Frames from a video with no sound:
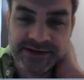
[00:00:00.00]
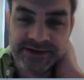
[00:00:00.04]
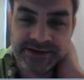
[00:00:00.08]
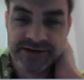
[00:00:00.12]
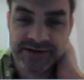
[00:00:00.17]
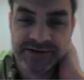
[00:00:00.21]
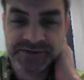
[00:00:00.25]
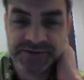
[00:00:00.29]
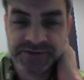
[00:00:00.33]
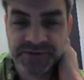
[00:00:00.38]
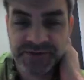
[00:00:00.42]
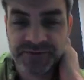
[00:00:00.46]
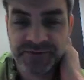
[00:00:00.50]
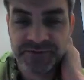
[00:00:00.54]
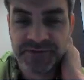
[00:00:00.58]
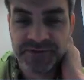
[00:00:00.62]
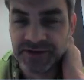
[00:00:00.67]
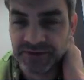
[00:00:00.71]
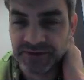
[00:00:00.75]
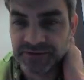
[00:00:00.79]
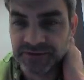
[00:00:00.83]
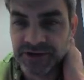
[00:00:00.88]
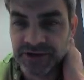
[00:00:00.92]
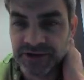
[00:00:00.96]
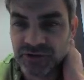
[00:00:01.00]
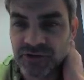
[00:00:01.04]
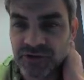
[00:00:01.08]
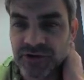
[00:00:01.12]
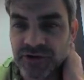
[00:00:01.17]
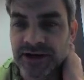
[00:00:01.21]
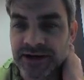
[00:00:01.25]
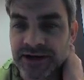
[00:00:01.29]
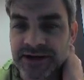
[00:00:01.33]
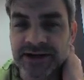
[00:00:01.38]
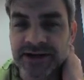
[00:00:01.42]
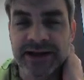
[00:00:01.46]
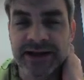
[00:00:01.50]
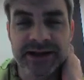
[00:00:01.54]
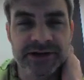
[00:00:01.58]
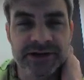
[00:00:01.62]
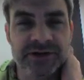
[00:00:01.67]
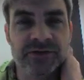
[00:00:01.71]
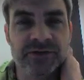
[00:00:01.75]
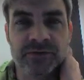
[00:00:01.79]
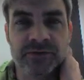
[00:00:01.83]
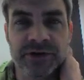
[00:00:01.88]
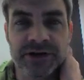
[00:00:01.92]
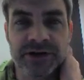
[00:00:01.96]
then you've effectively created an
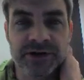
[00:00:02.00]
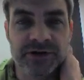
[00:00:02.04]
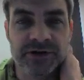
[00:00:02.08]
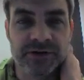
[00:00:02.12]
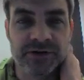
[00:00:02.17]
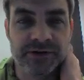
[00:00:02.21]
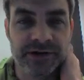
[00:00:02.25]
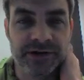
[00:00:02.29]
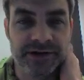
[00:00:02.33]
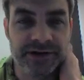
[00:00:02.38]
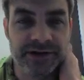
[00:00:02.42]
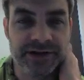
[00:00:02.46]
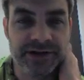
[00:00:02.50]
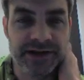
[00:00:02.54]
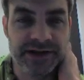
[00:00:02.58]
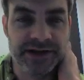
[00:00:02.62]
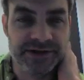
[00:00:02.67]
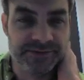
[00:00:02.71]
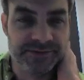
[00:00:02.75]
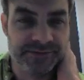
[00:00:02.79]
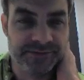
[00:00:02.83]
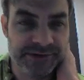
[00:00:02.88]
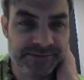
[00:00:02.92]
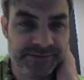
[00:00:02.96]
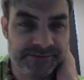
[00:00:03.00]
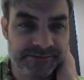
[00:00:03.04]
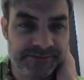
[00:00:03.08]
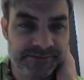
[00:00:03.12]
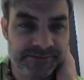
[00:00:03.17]
annual reoccurring engagement.